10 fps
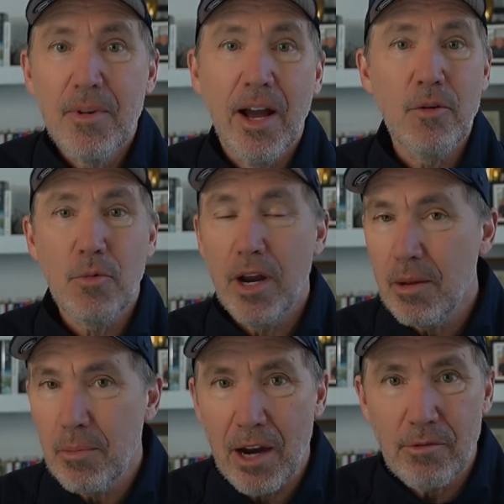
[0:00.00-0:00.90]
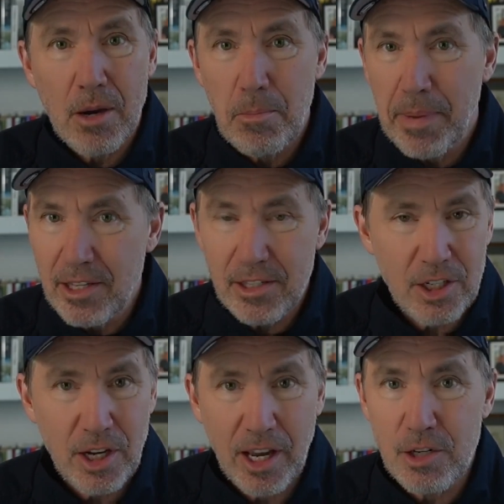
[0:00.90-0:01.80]
I'd run
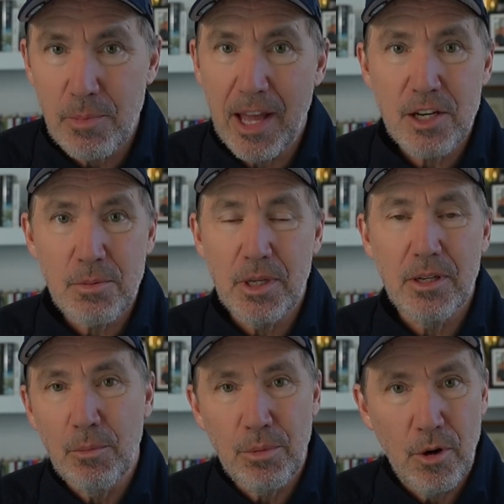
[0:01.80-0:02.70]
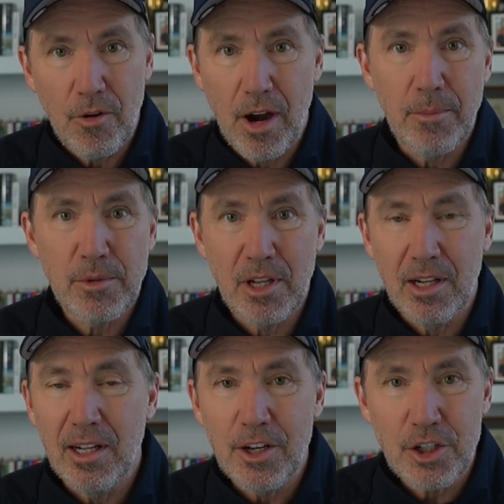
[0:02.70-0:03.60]
basic change management programs,
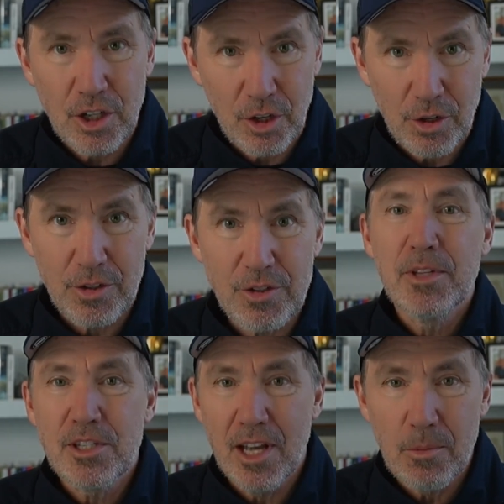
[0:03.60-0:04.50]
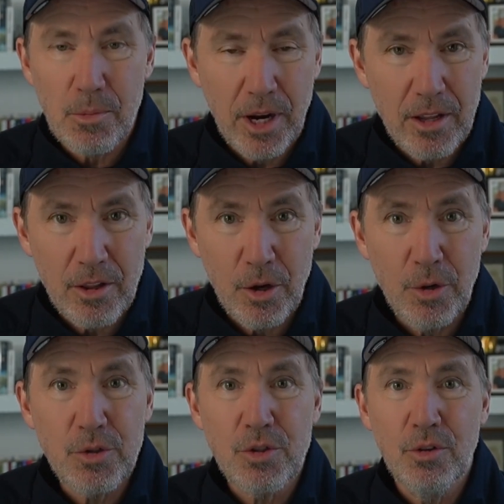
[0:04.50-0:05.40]
lunch and learns, celebrate
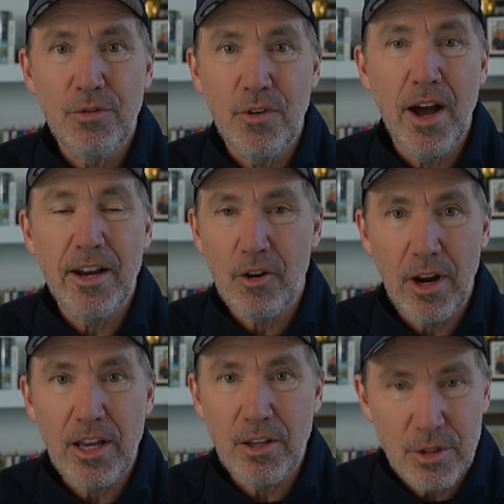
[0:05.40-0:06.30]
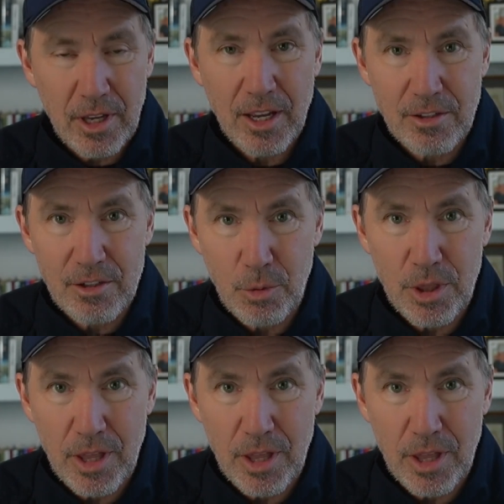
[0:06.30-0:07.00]
those who find great use cases with